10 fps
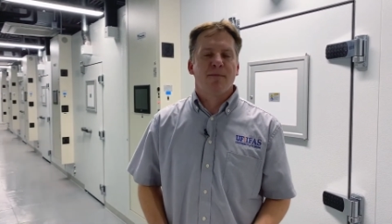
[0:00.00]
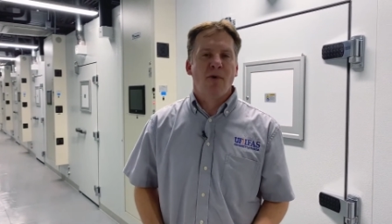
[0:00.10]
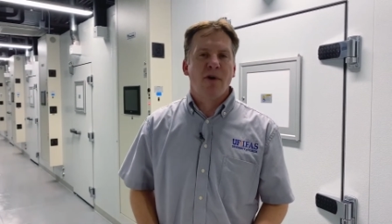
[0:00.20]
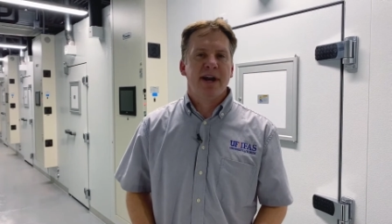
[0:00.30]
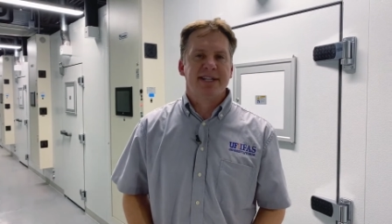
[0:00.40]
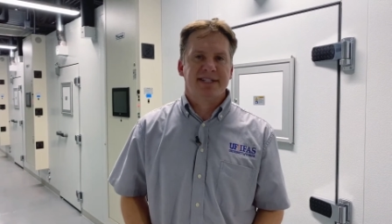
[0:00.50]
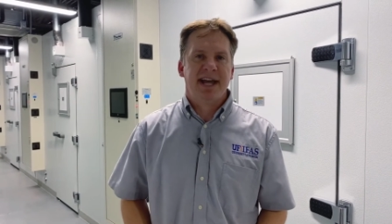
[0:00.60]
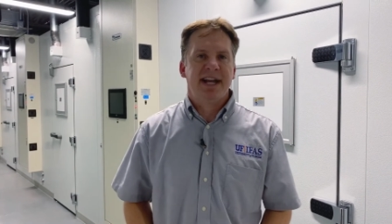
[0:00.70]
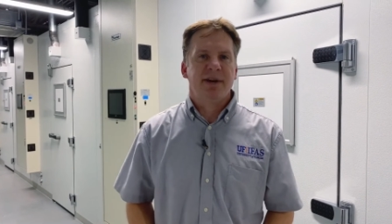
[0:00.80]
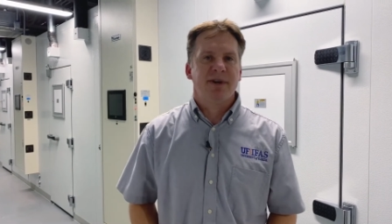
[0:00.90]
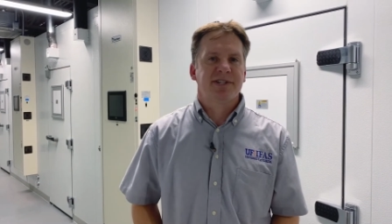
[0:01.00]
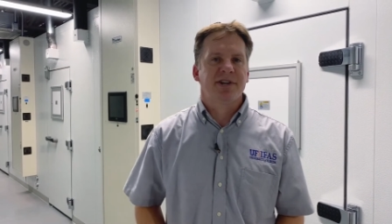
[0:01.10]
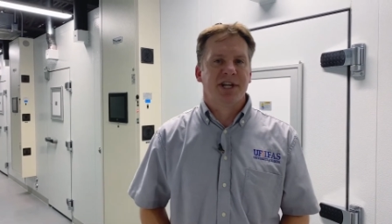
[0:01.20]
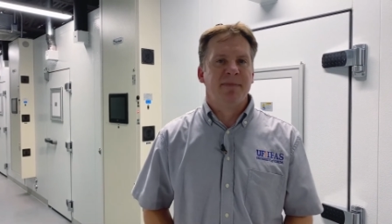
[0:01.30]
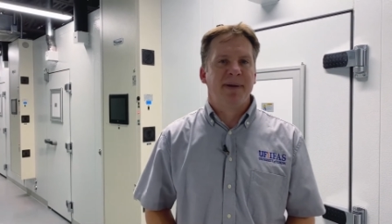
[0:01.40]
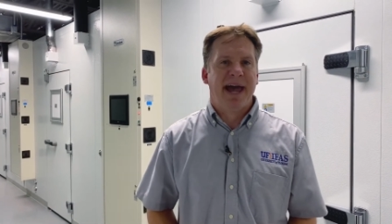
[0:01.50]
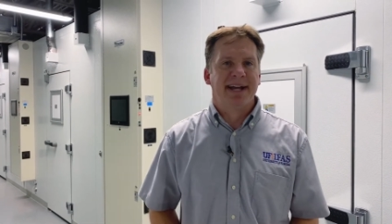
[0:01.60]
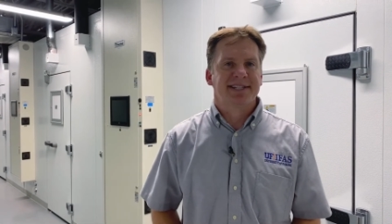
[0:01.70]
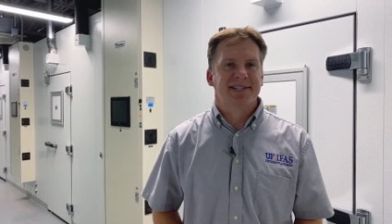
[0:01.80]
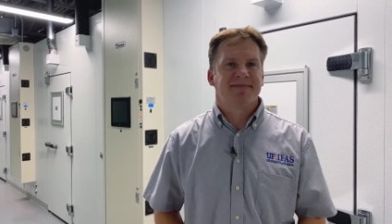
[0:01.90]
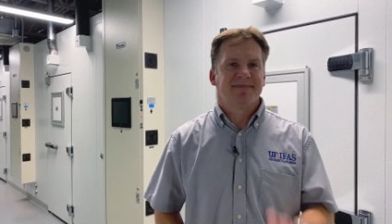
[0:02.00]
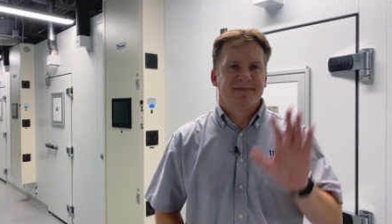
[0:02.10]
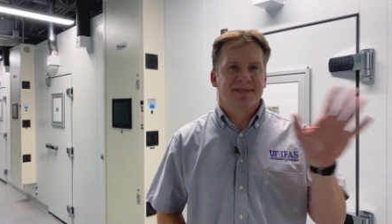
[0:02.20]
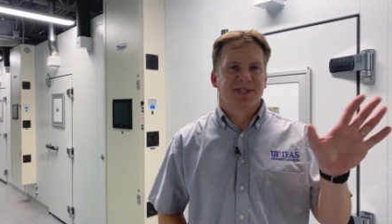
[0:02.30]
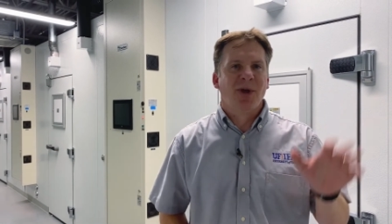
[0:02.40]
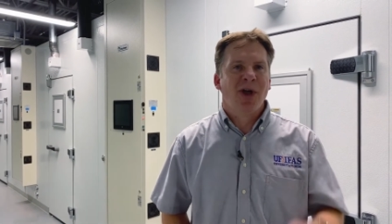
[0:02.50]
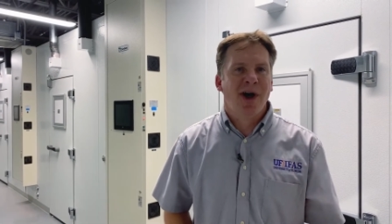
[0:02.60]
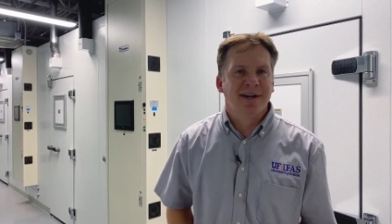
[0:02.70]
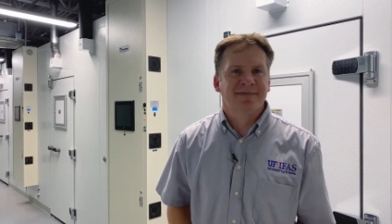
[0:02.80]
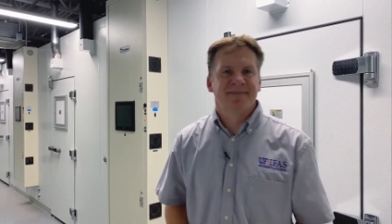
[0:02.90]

more exciting research impacts. So long.